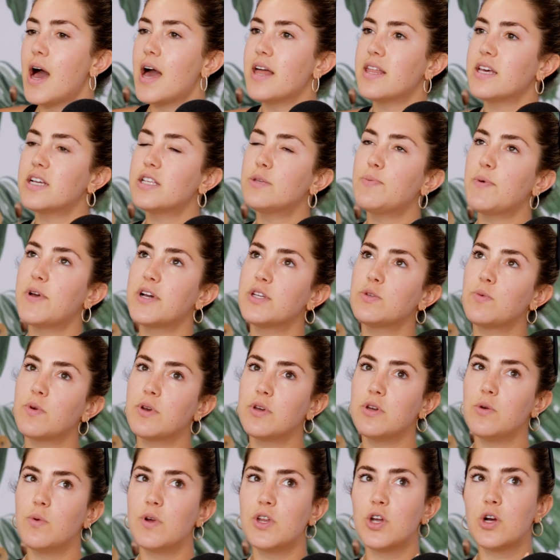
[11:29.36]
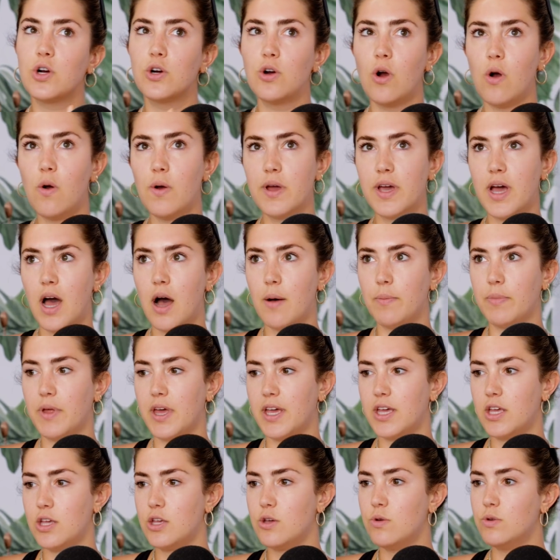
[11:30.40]
I think it's because when you're growing up,
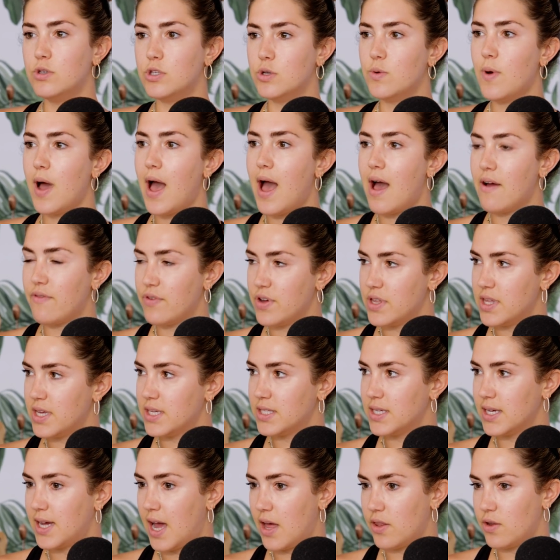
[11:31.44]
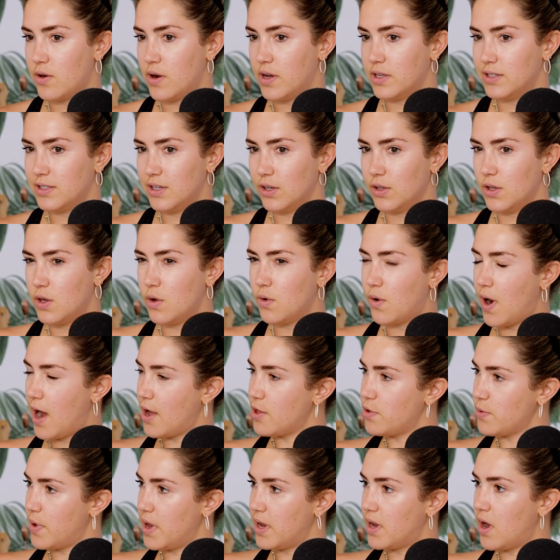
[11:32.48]
like, you do everything together until you
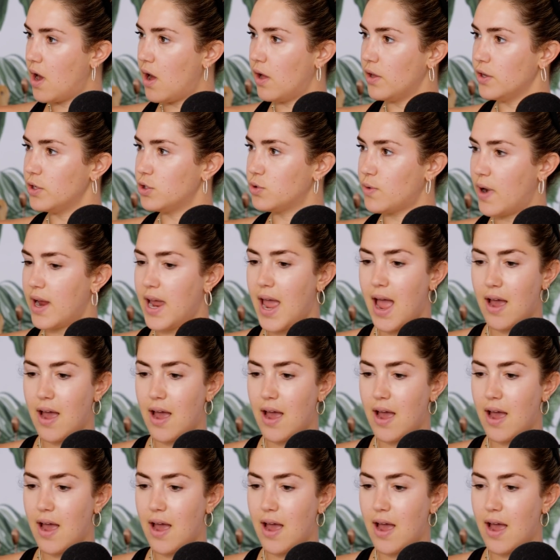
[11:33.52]
graduate college, right?